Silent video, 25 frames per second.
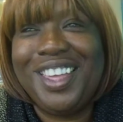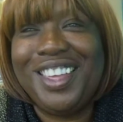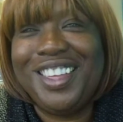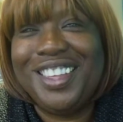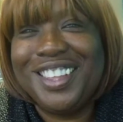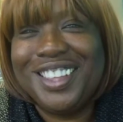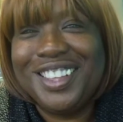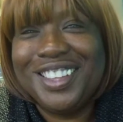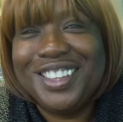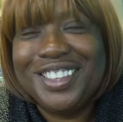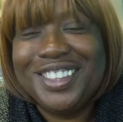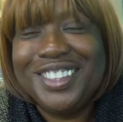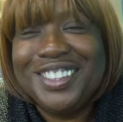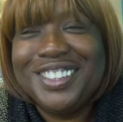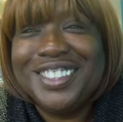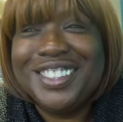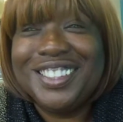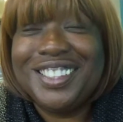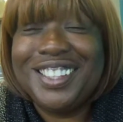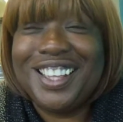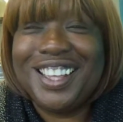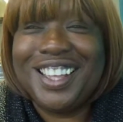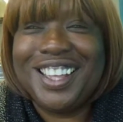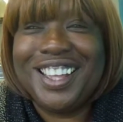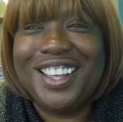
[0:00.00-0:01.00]
Wow,
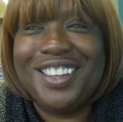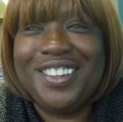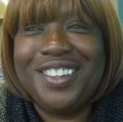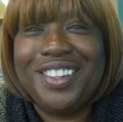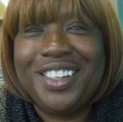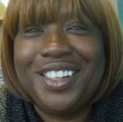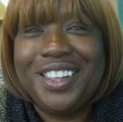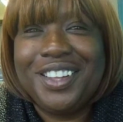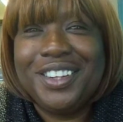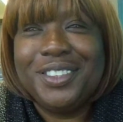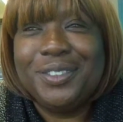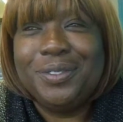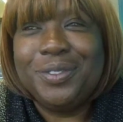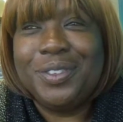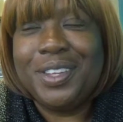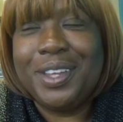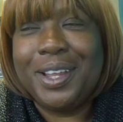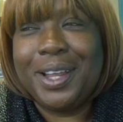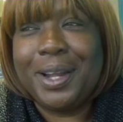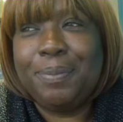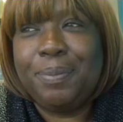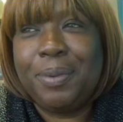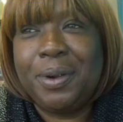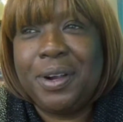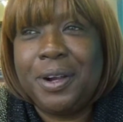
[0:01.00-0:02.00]
amazing. Yeah, amazing.
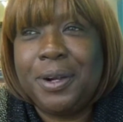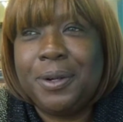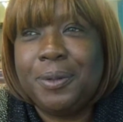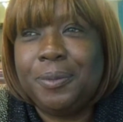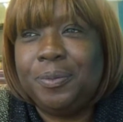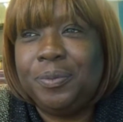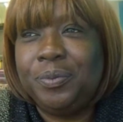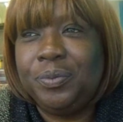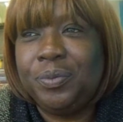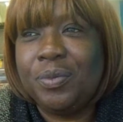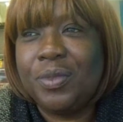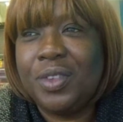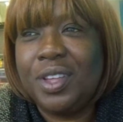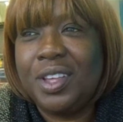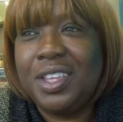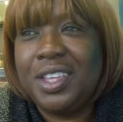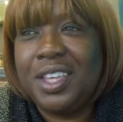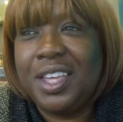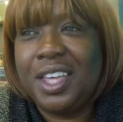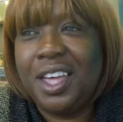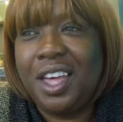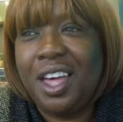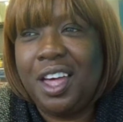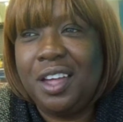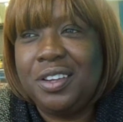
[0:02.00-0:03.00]
yeah but um,
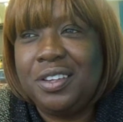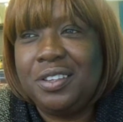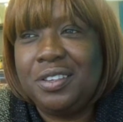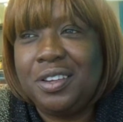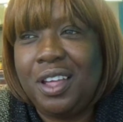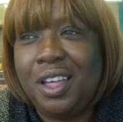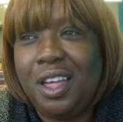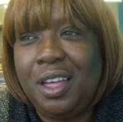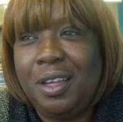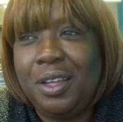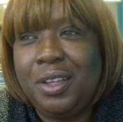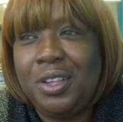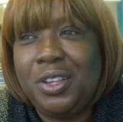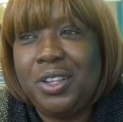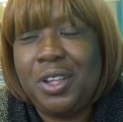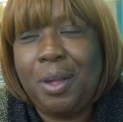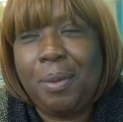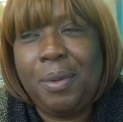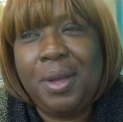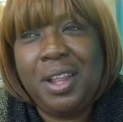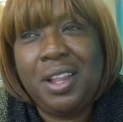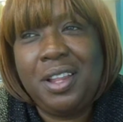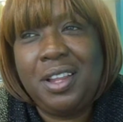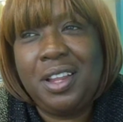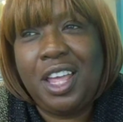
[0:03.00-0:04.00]
yeah, I'd, I
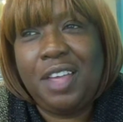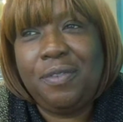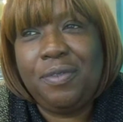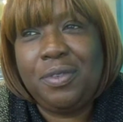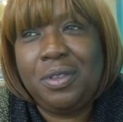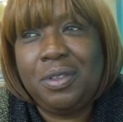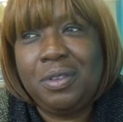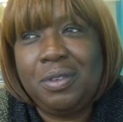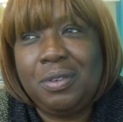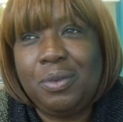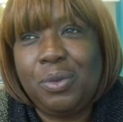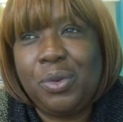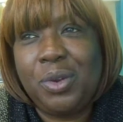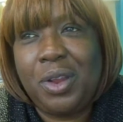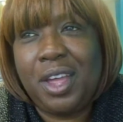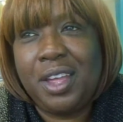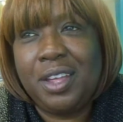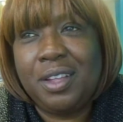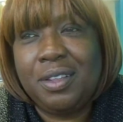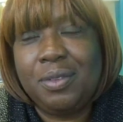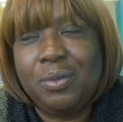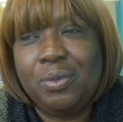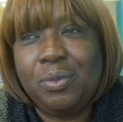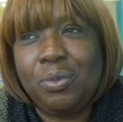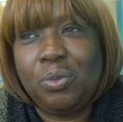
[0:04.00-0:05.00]
mean, even when
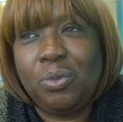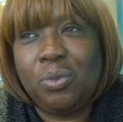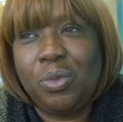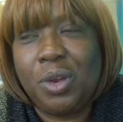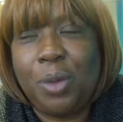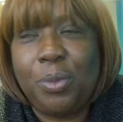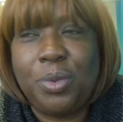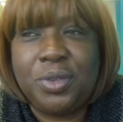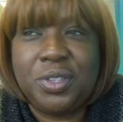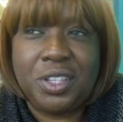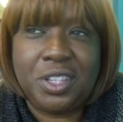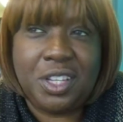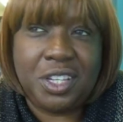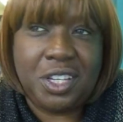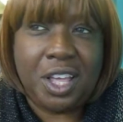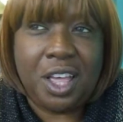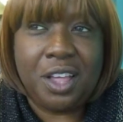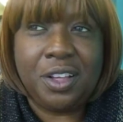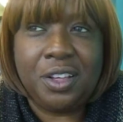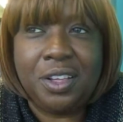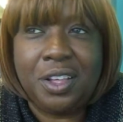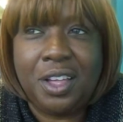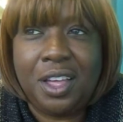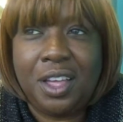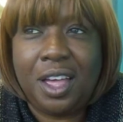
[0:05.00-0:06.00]
I, when I was
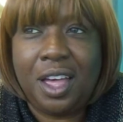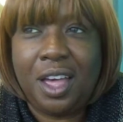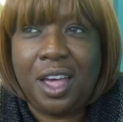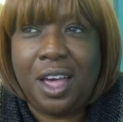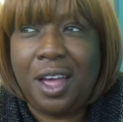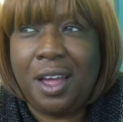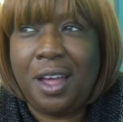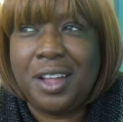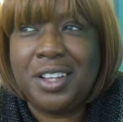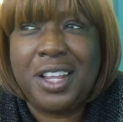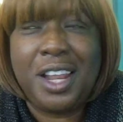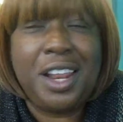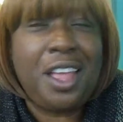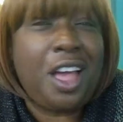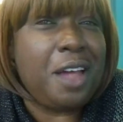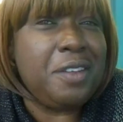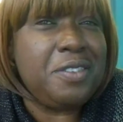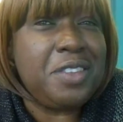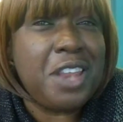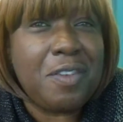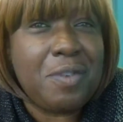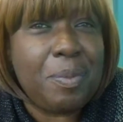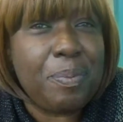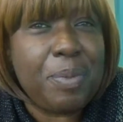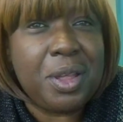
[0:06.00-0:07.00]
young, I tell you, I've
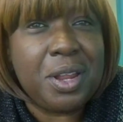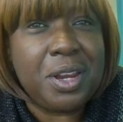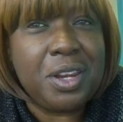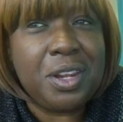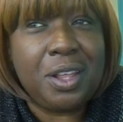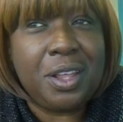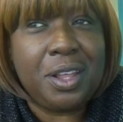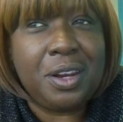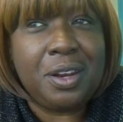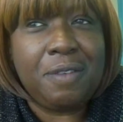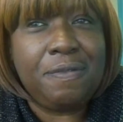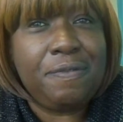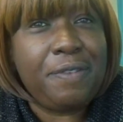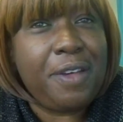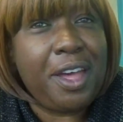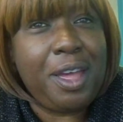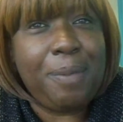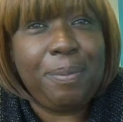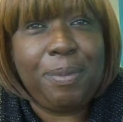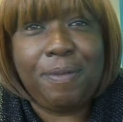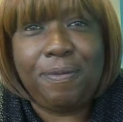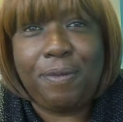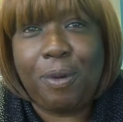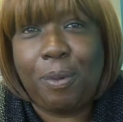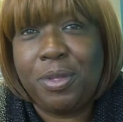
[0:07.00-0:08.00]
never been in a, in a fight
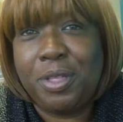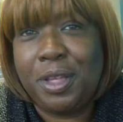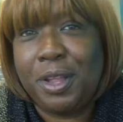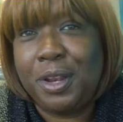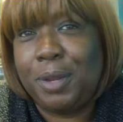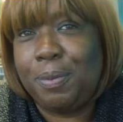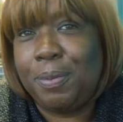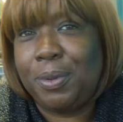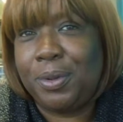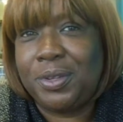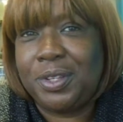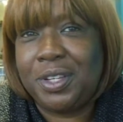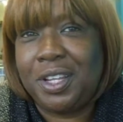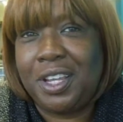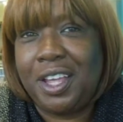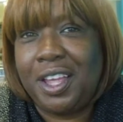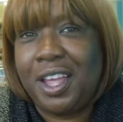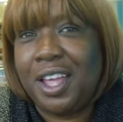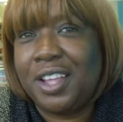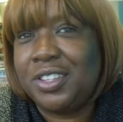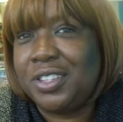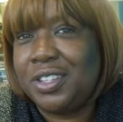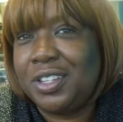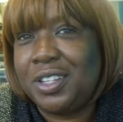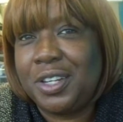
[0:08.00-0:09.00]
before with anybody,
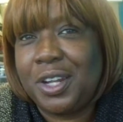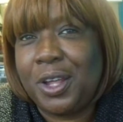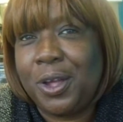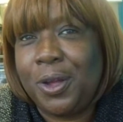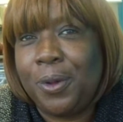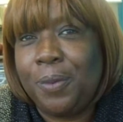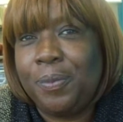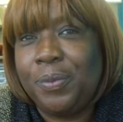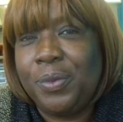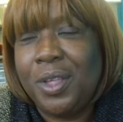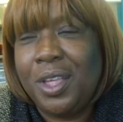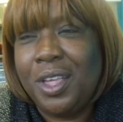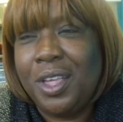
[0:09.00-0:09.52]
and you know.